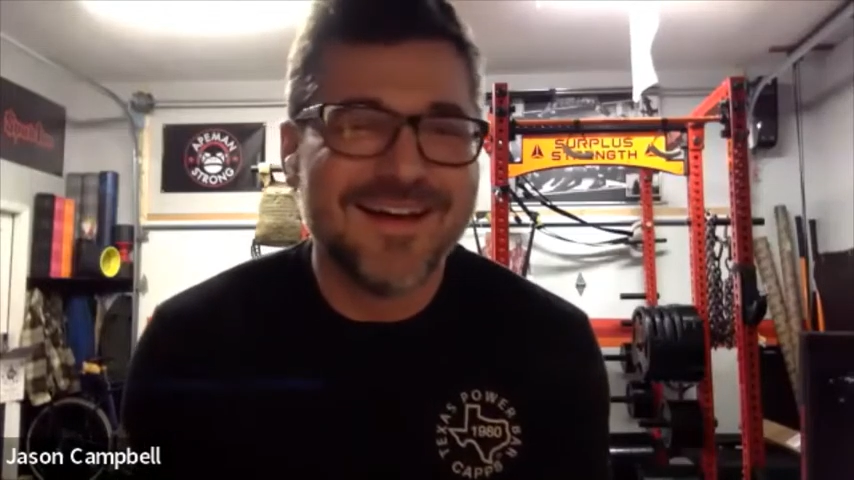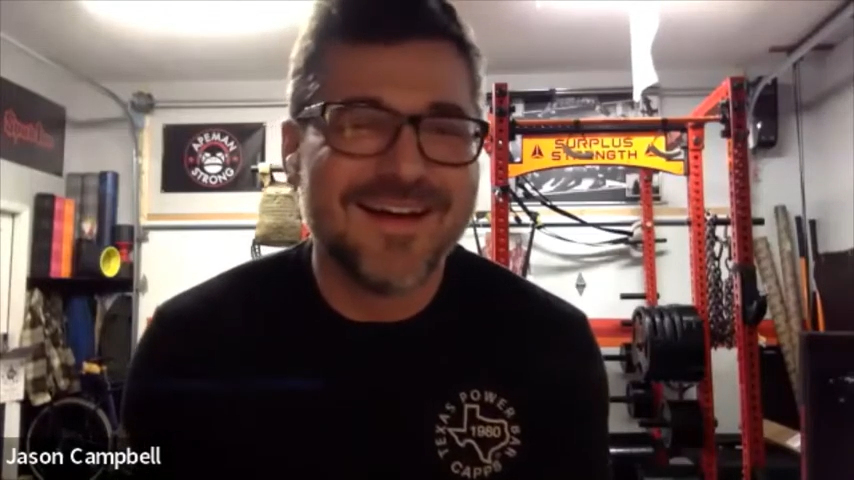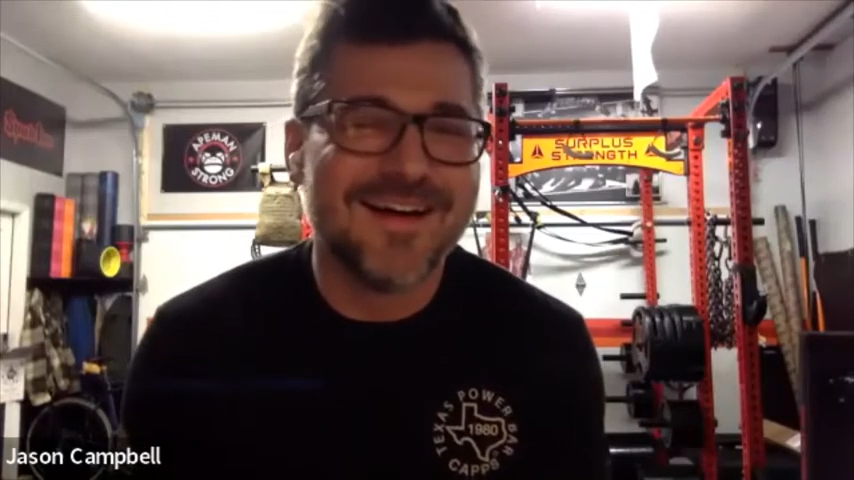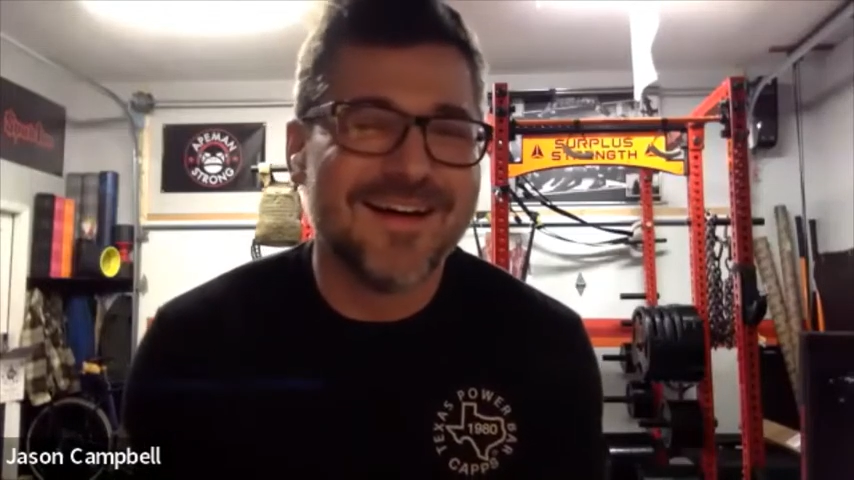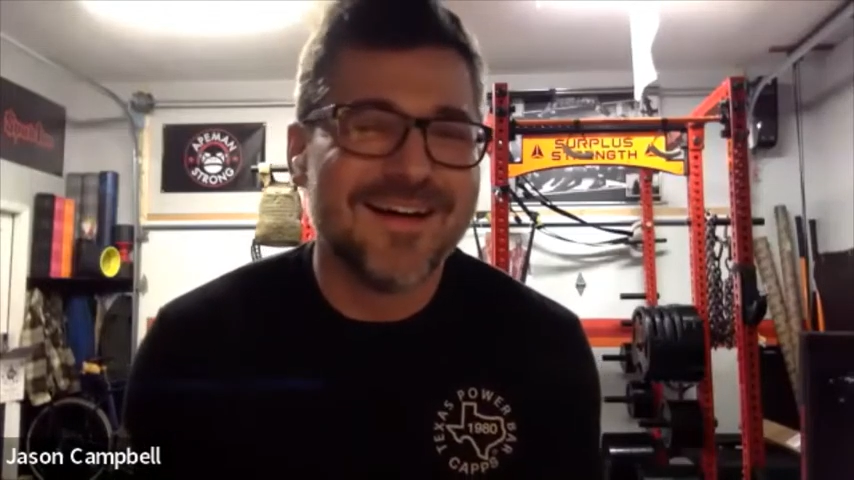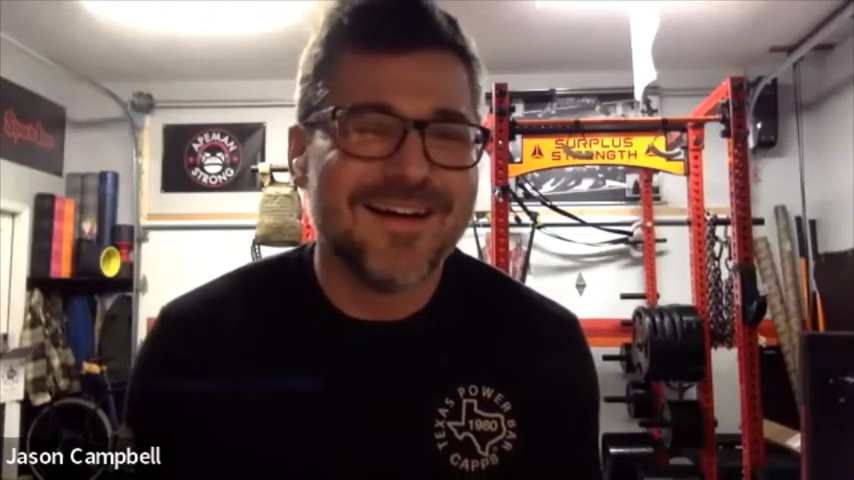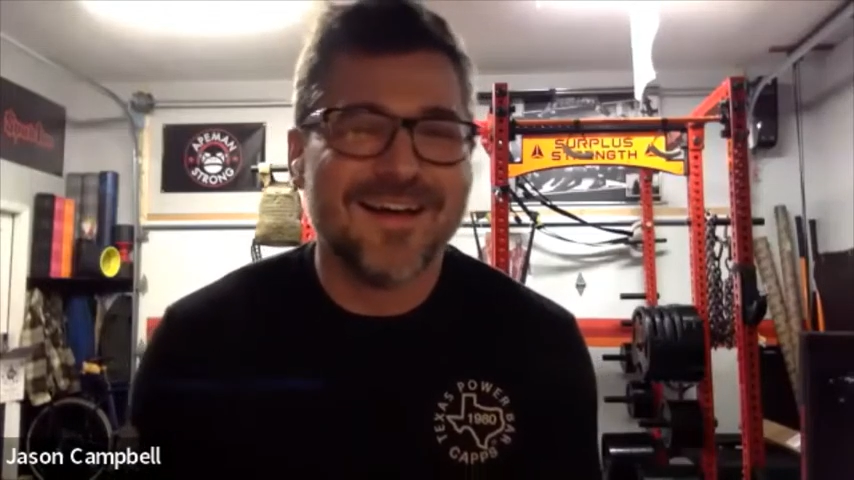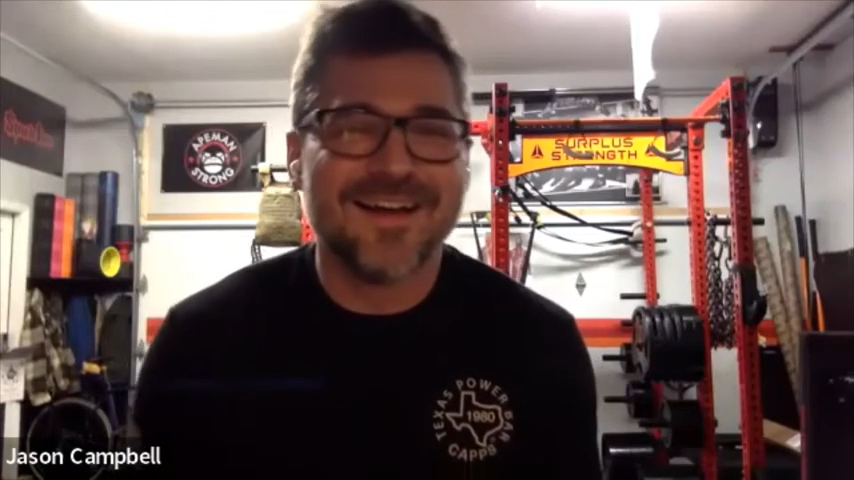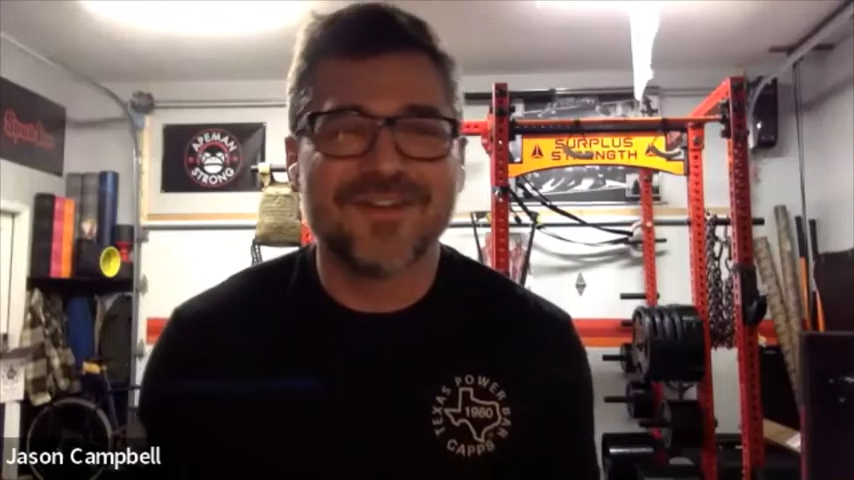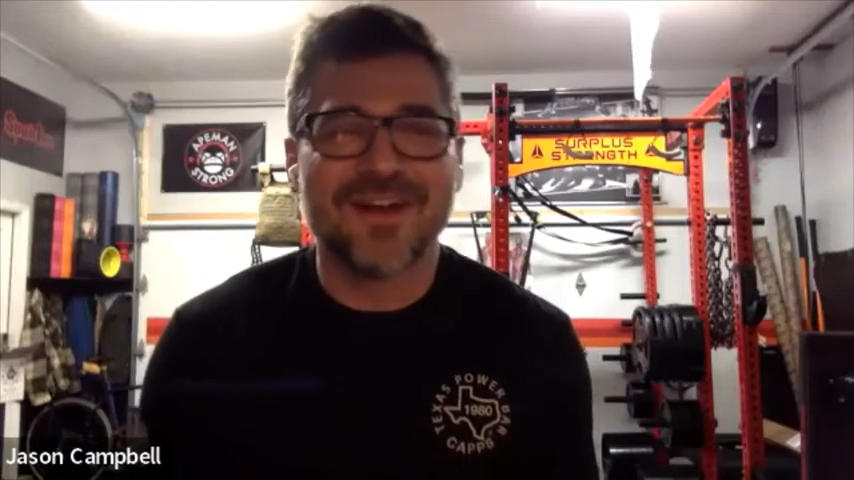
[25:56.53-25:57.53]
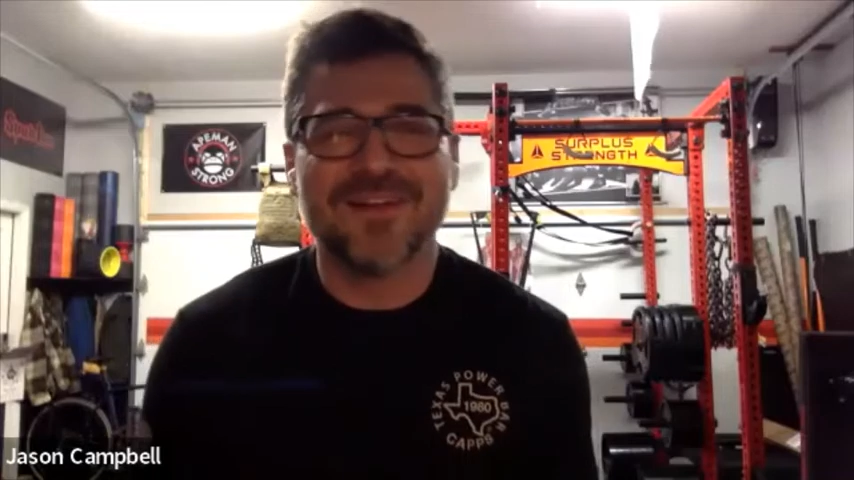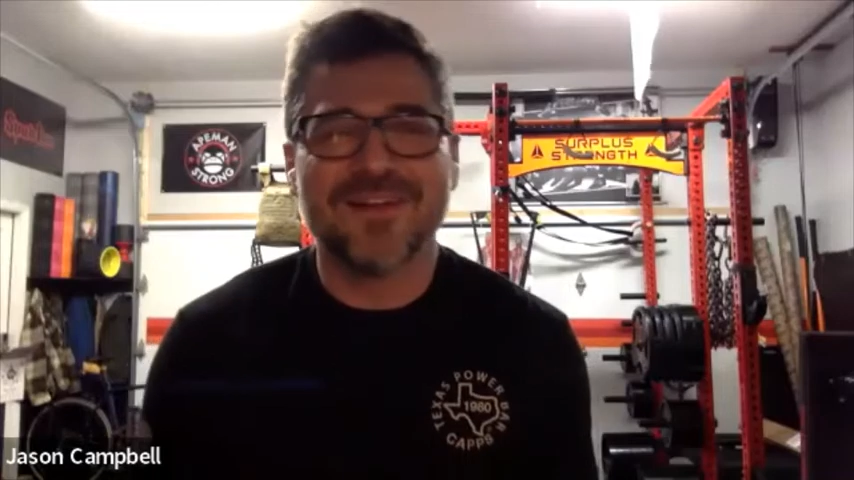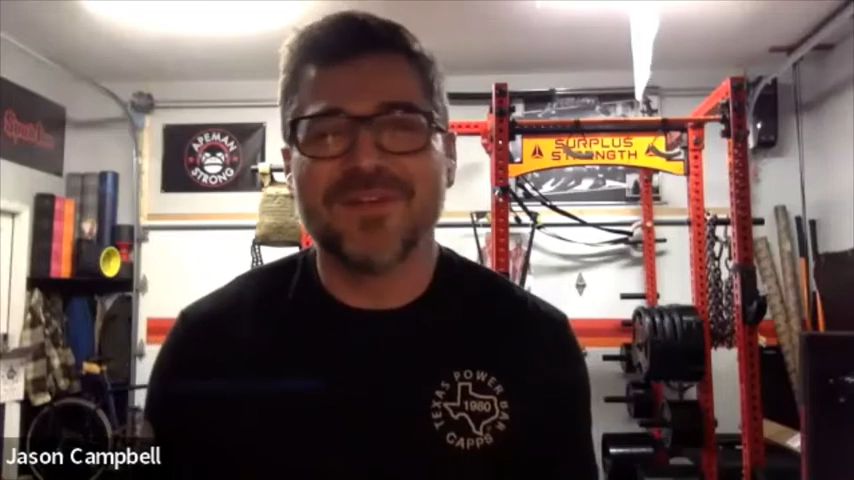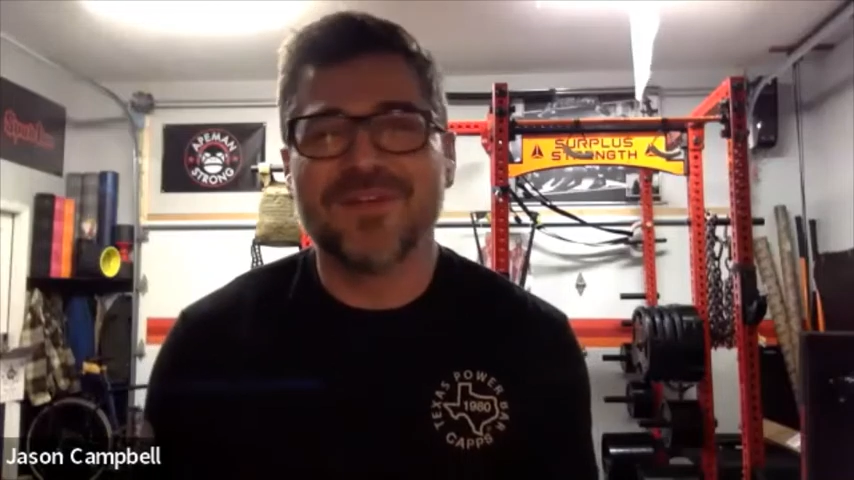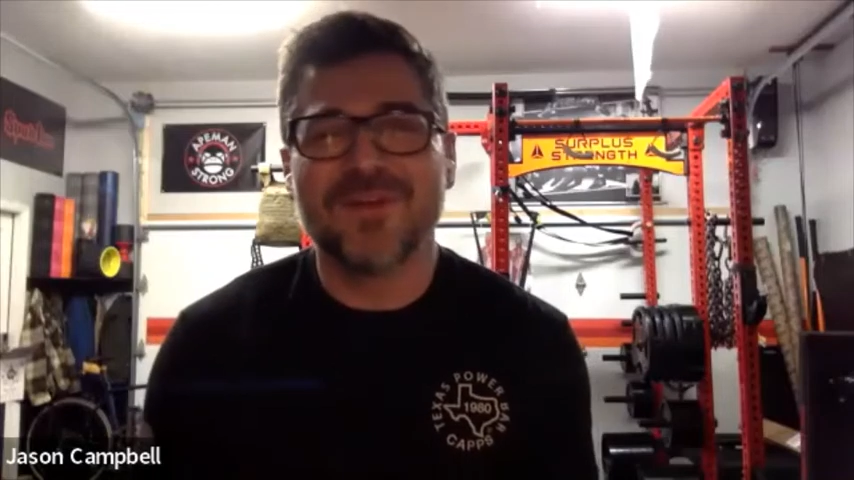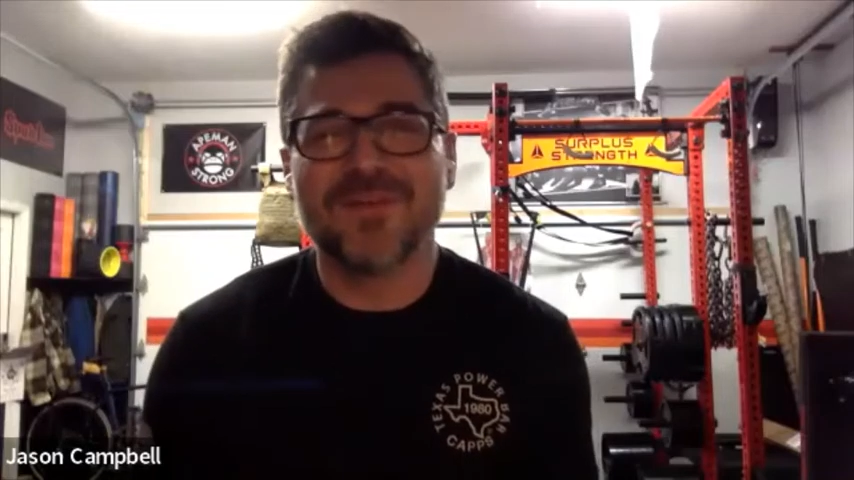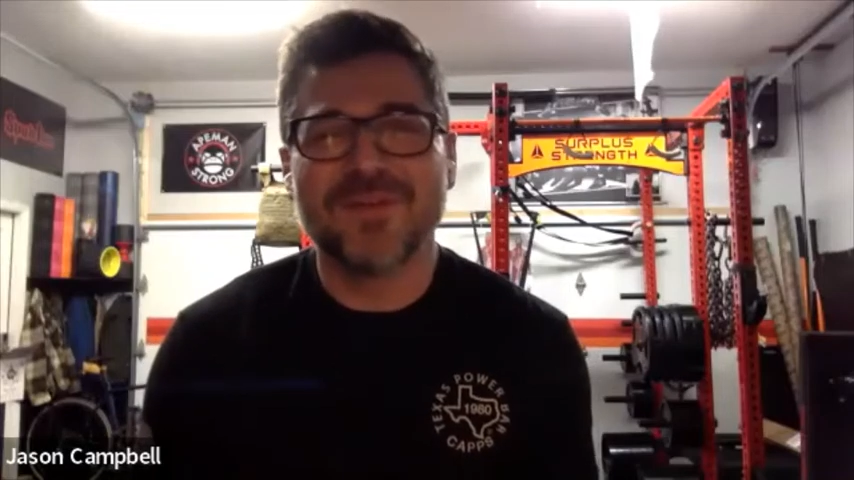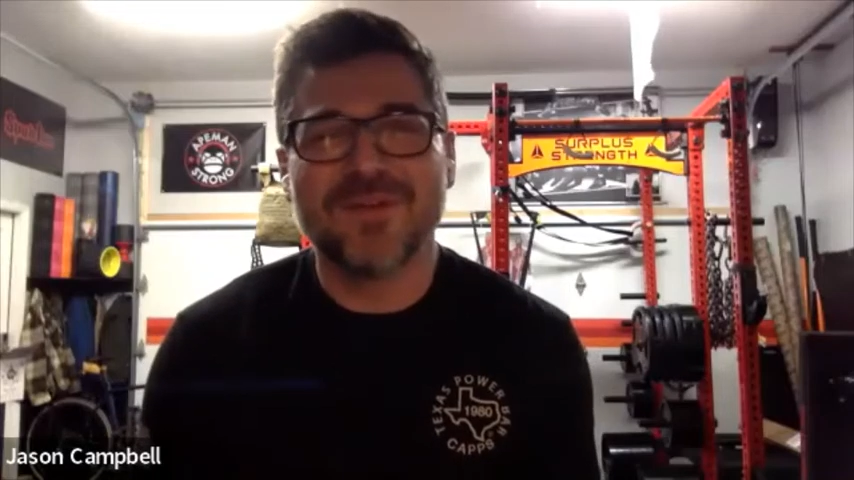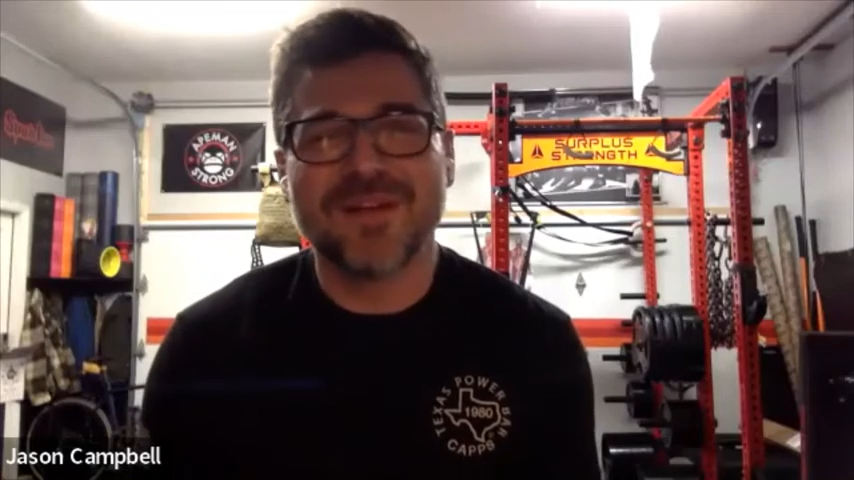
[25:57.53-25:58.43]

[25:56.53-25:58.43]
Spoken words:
And I try not to be grumpy